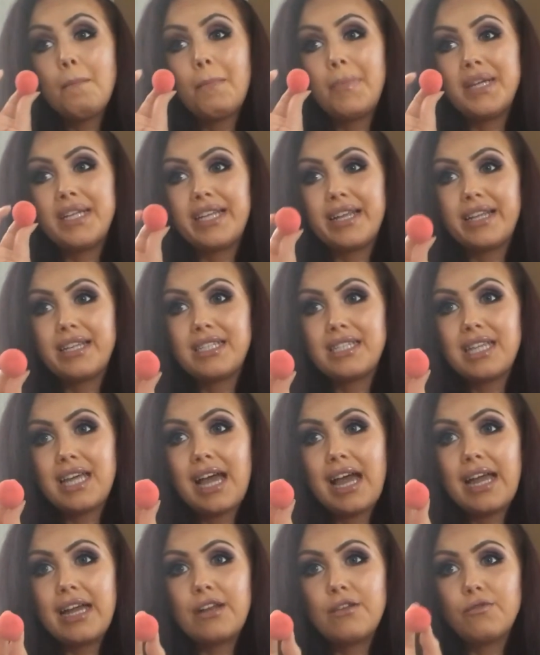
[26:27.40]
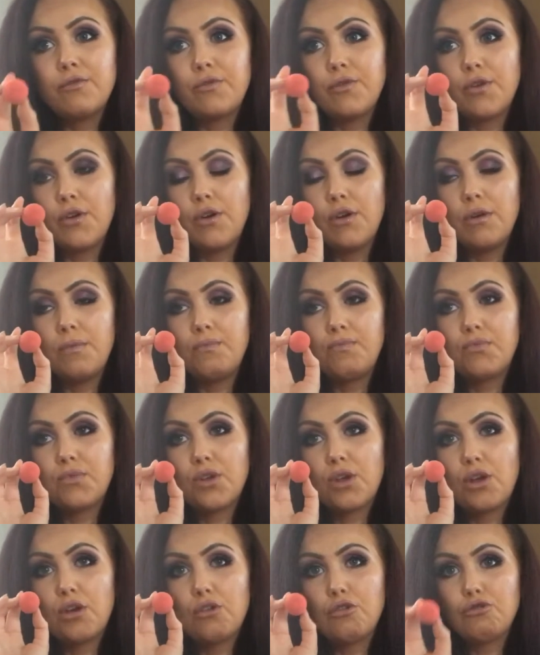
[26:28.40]
But this side for
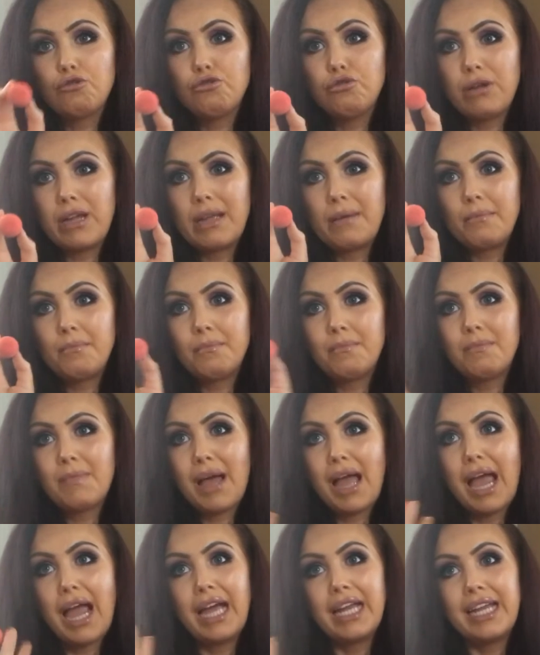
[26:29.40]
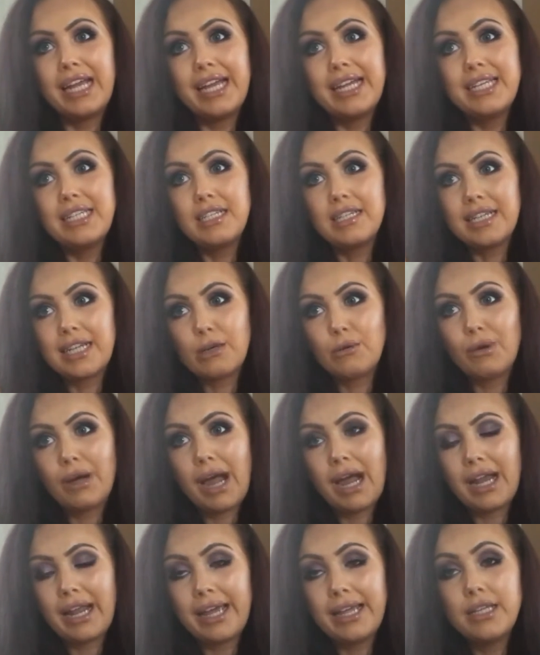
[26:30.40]
cream highlight, liquid
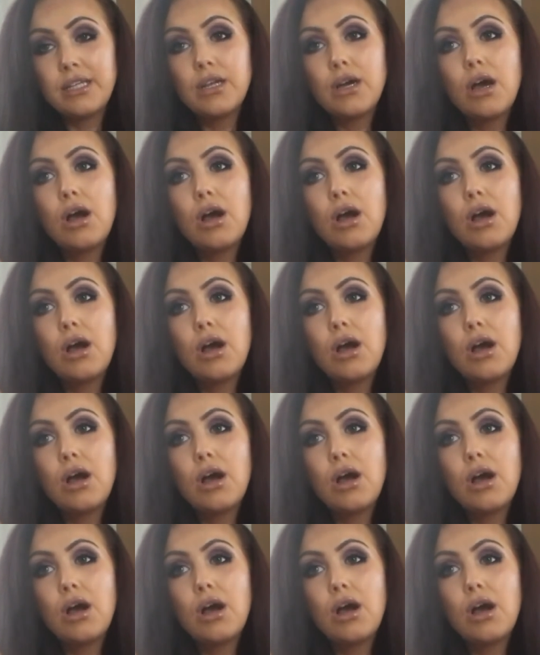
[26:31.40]
highlight,